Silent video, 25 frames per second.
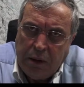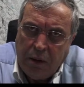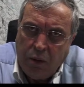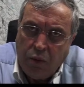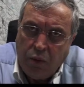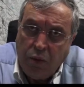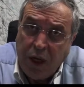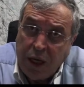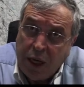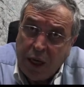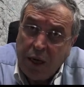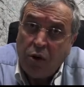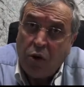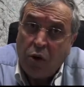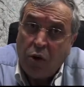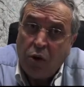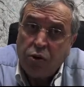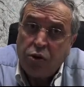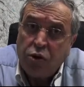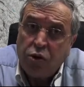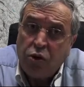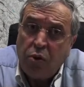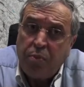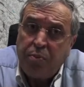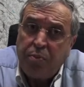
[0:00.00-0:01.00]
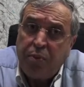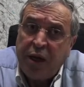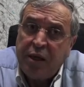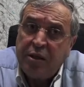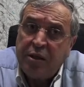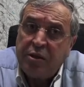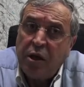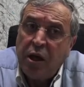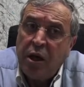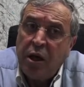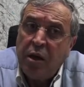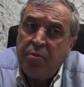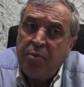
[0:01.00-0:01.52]
We can also place
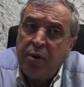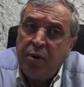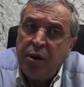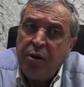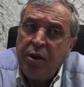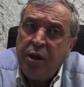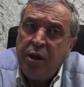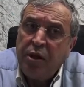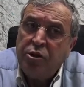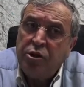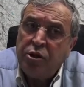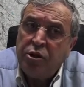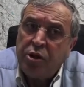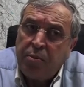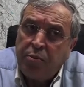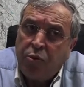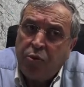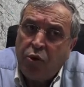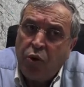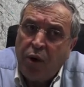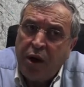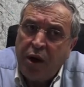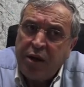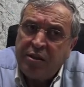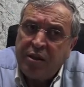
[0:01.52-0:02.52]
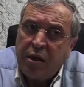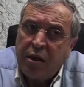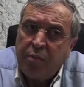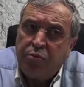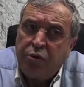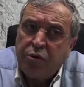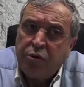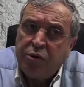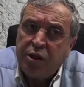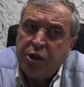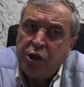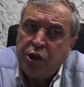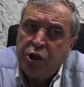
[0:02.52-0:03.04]
the implant in subcrestal
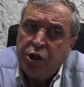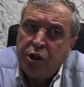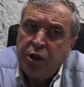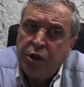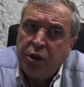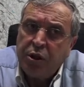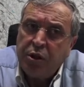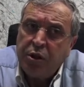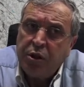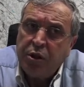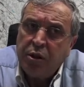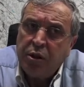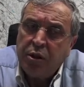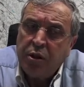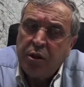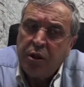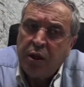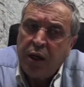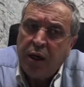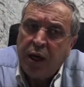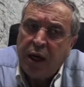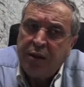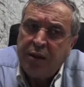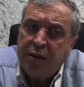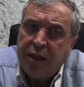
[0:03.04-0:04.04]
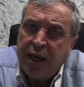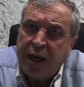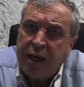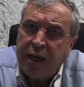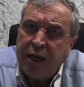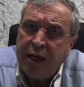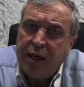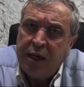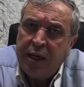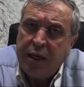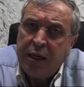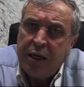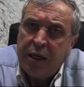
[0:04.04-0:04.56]
position. And
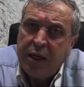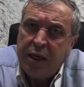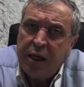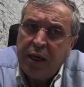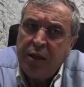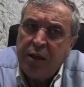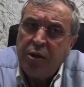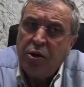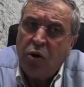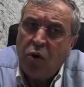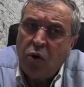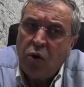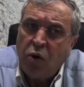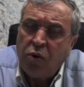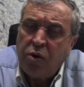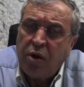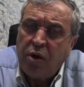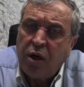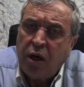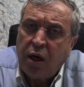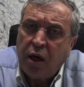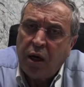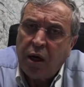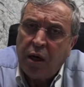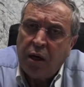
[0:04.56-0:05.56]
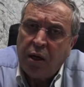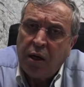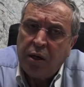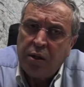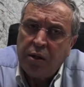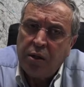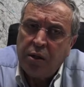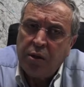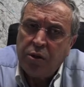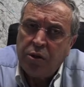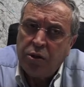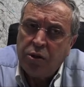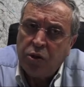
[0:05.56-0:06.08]
then in the cortical
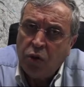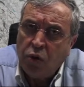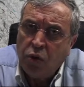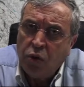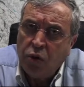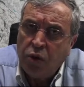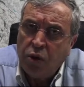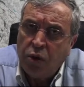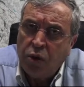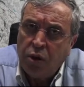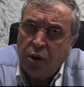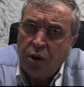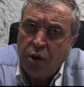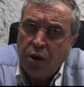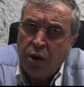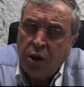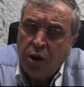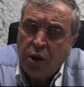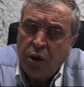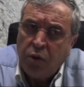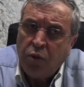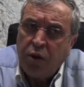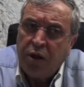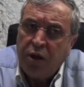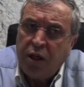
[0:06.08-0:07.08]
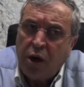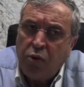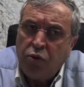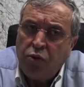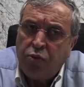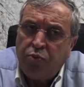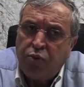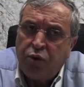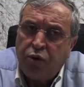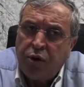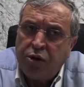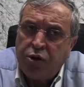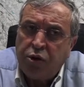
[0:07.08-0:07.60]
zone,
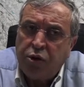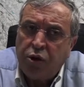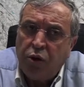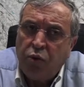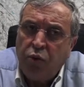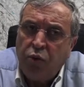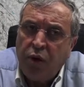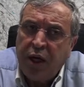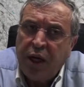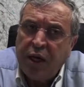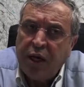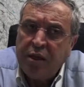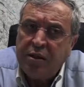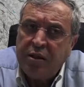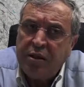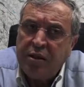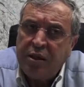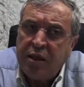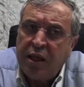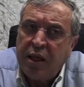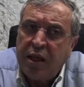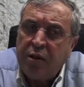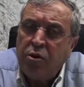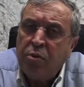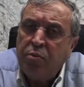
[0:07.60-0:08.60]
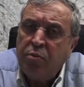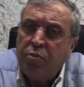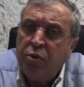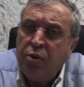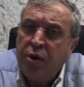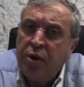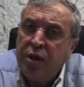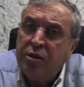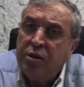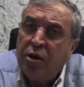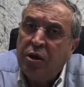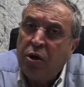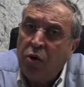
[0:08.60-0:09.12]
without pressure, we can see that the bone
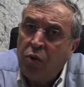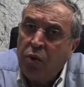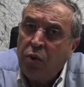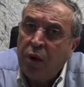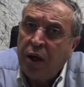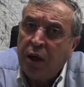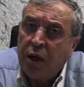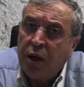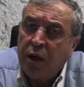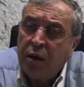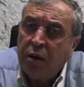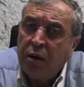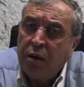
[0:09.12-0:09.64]
is growing